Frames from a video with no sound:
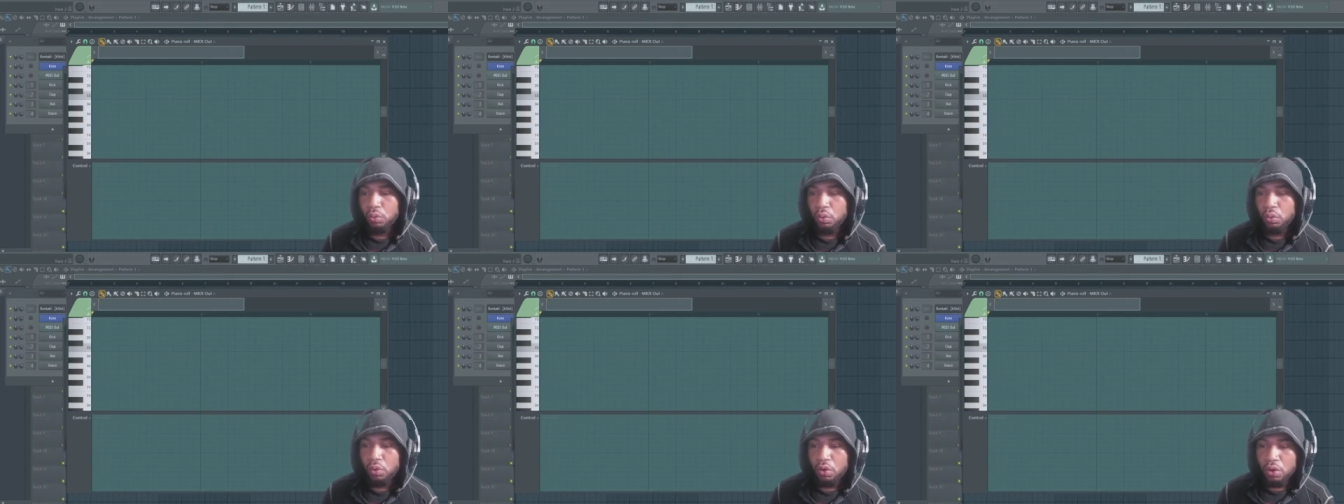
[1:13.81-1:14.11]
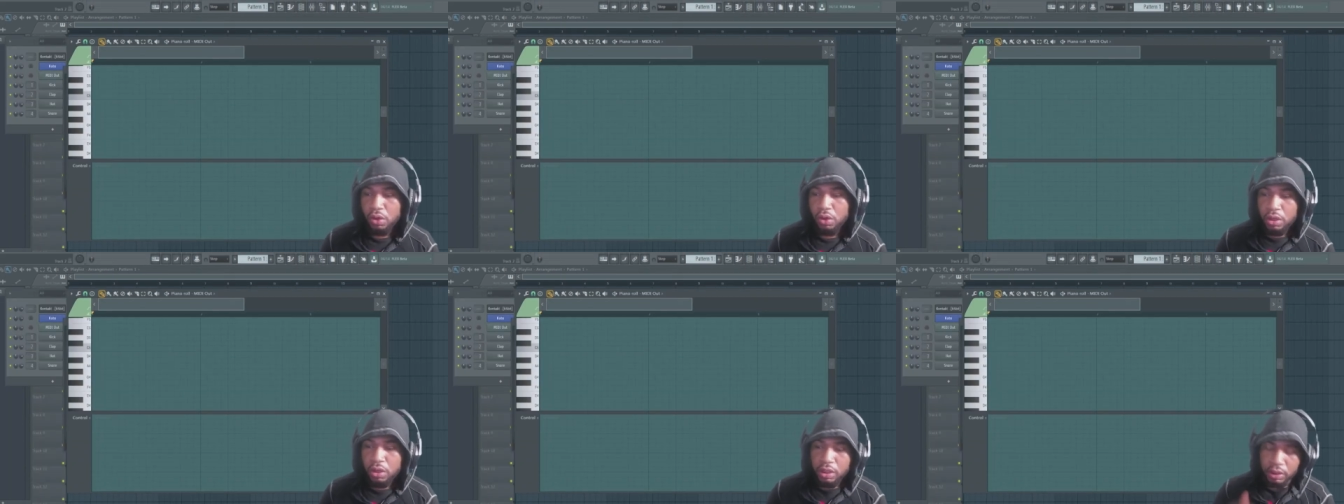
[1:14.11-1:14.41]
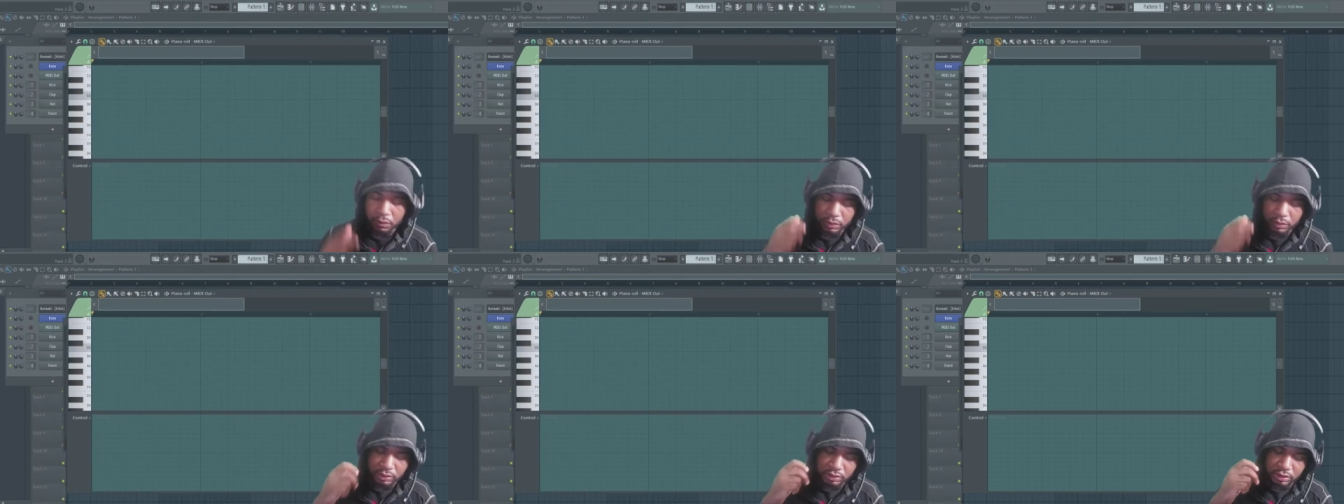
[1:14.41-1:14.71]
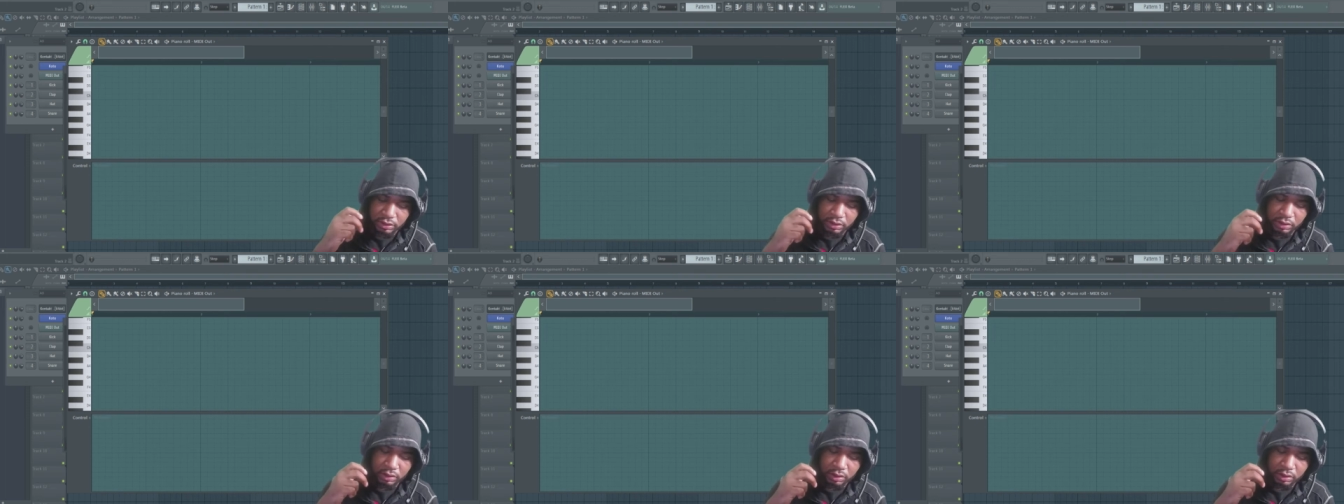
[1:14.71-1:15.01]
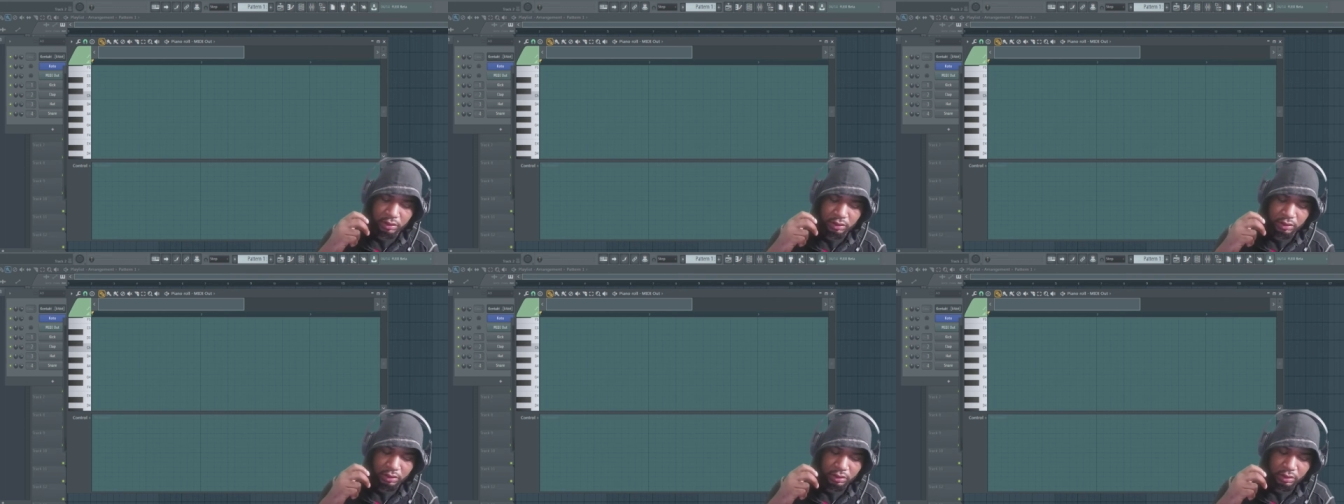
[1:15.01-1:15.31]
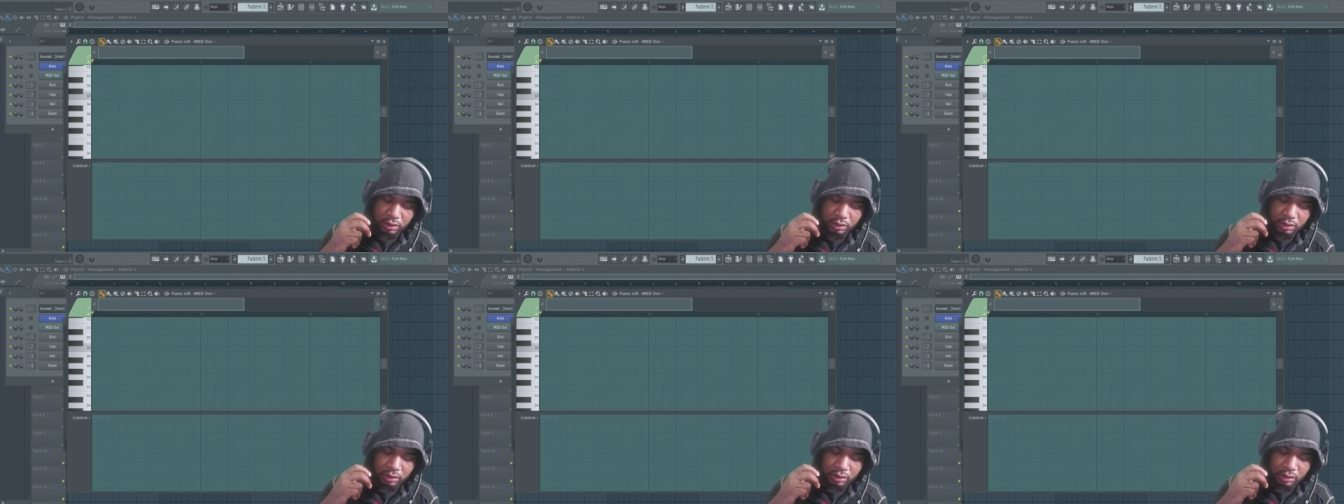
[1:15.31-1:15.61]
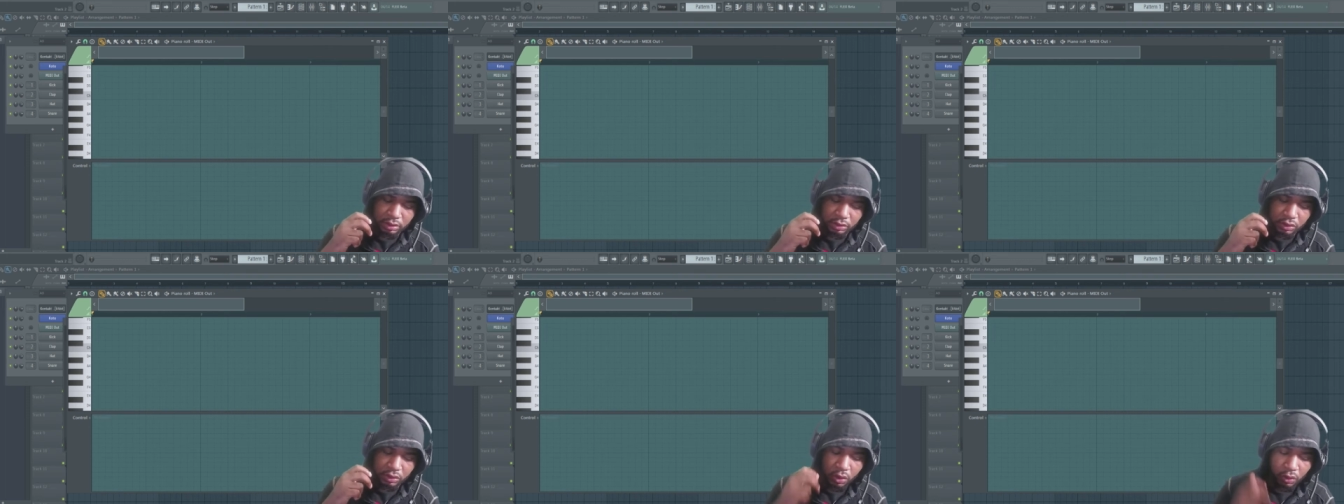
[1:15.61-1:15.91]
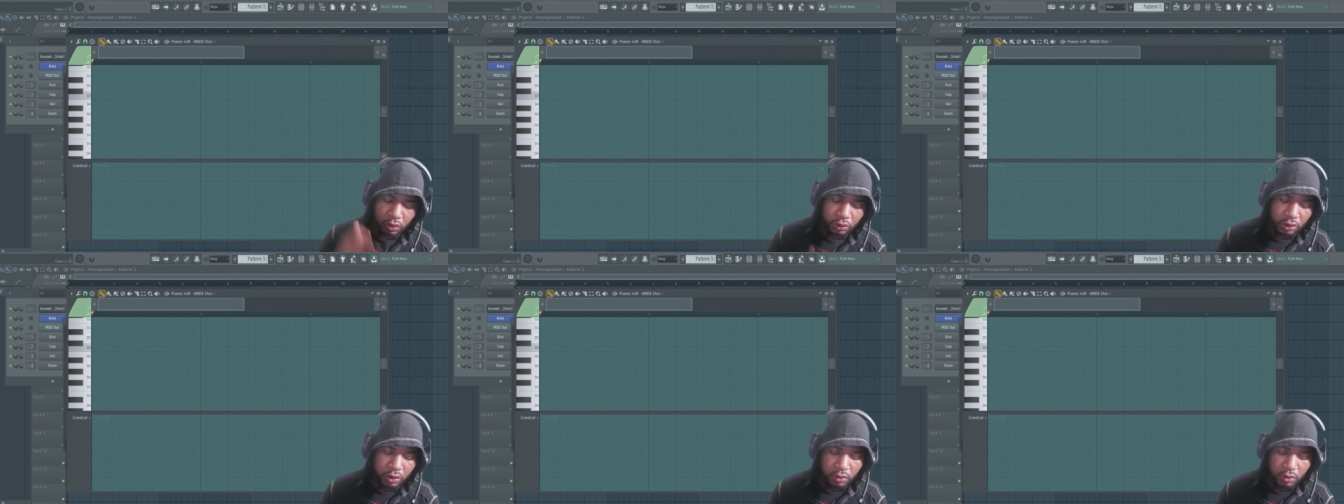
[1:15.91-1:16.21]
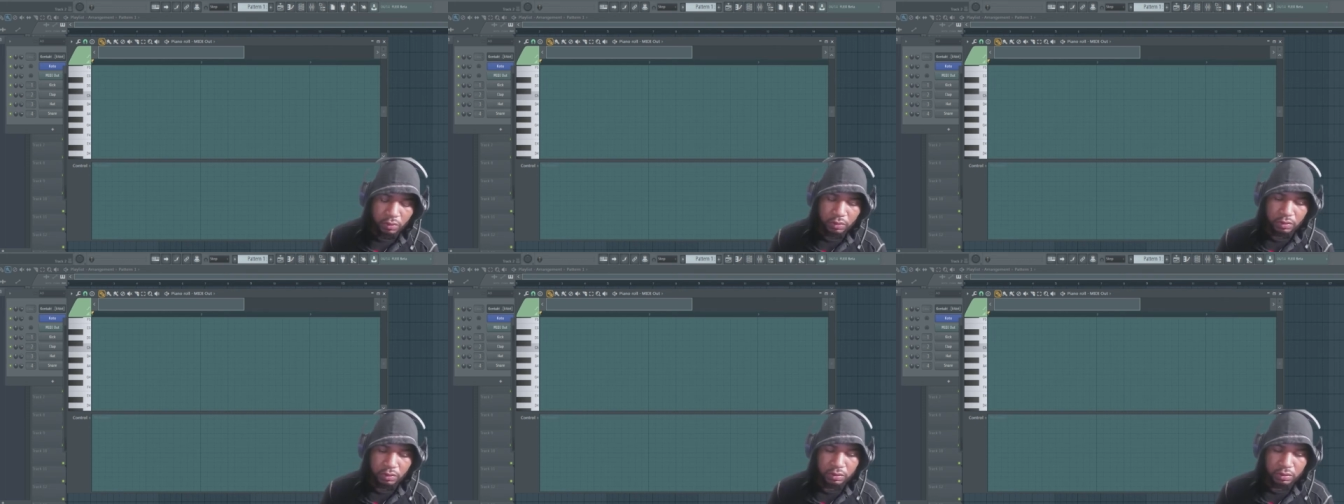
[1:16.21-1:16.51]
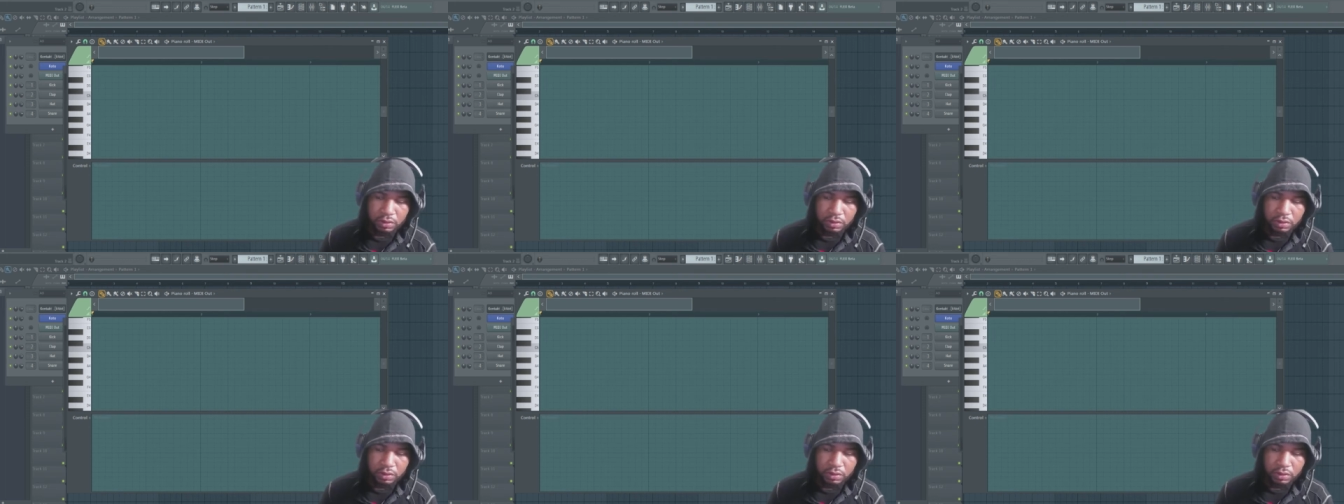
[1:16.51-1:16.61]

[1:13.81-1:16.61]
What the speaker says: you want the kodo.